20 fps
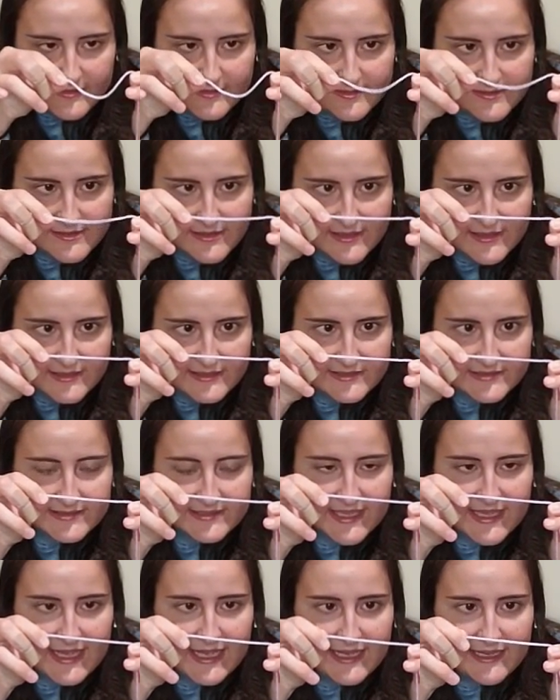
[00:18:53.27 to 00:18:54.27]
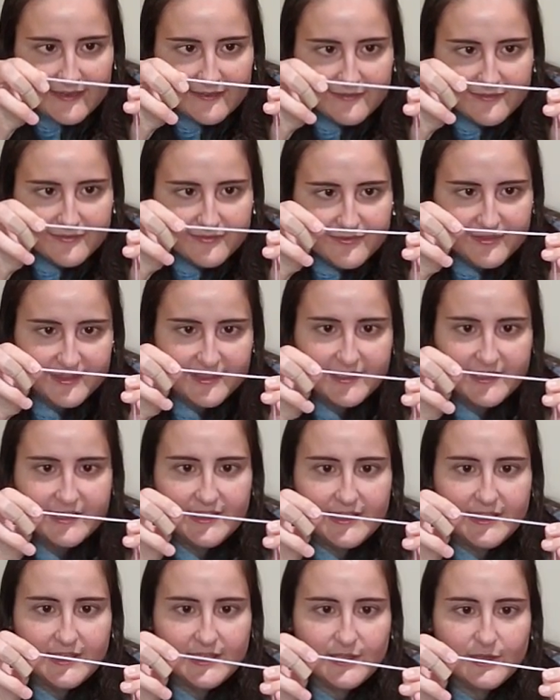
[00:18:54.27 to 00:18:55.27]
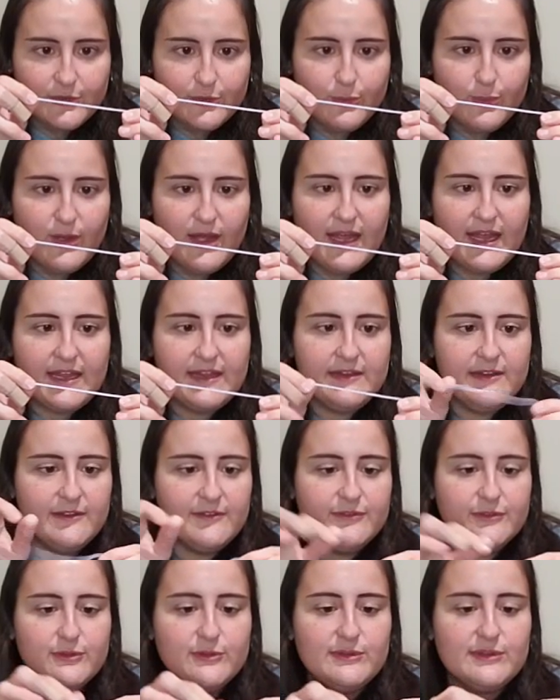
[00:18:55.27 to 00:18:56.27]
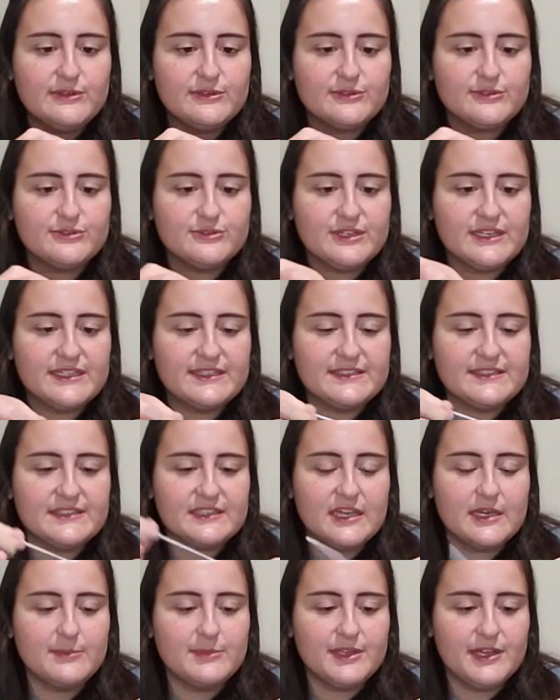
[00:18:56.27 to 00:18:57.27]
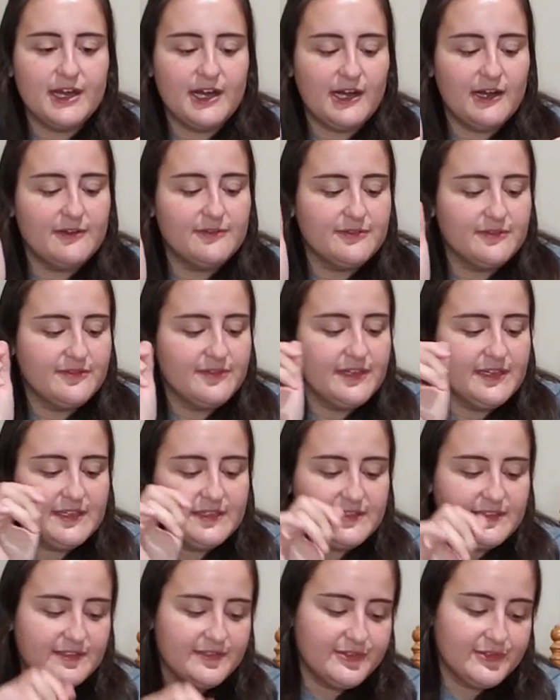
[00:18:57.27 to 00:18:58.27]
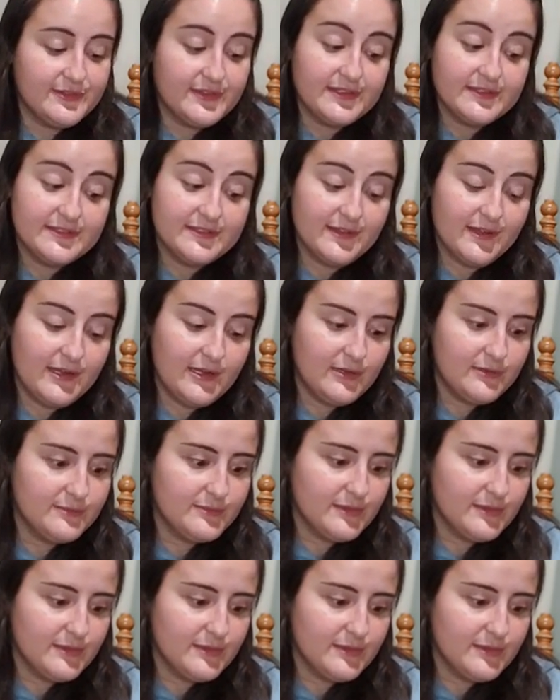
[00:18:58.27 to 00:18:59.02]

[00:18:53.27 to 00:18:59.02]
does have quite a few little strands coming off of it. So that's not